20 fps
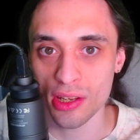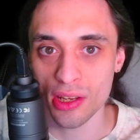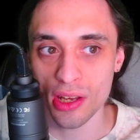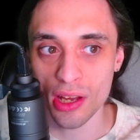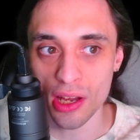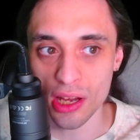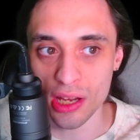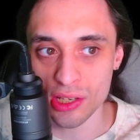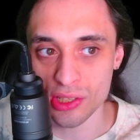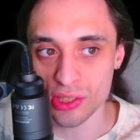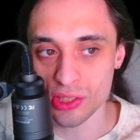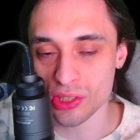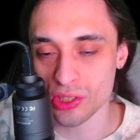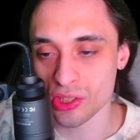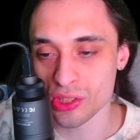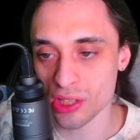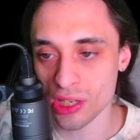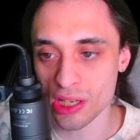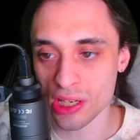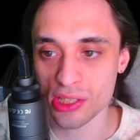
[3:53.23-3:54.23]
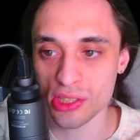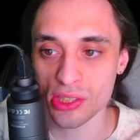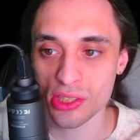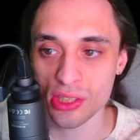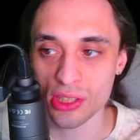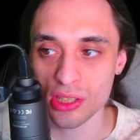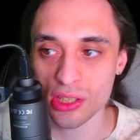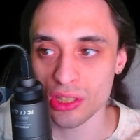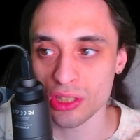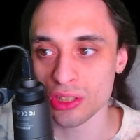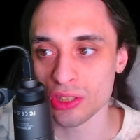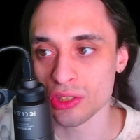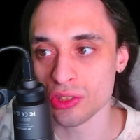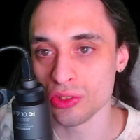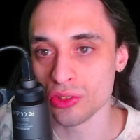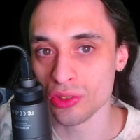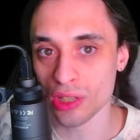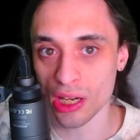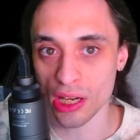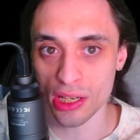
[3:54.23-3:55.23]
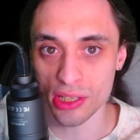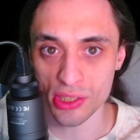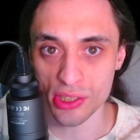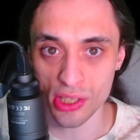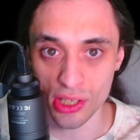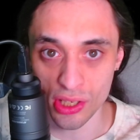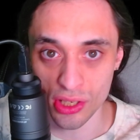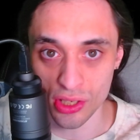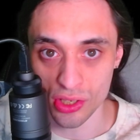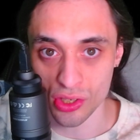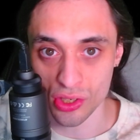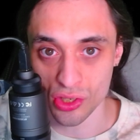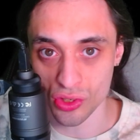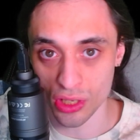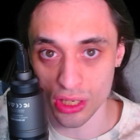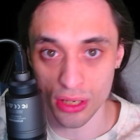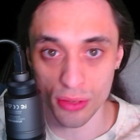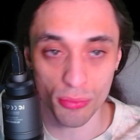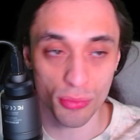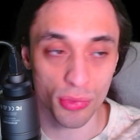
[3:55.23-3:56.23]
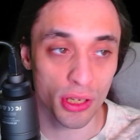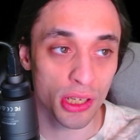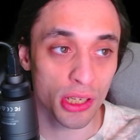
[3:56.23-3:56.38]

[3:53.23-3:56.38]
I suggest you not stream.